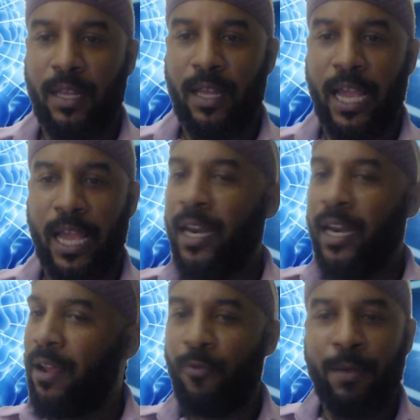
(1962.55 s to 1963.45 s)
And
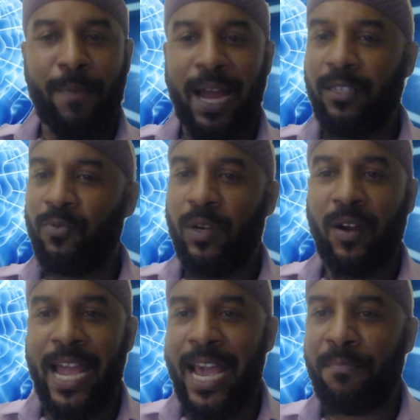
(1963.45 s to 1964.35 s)
we might as well
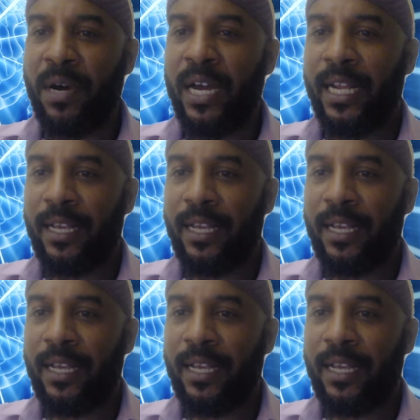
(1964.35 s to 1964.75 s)
add money.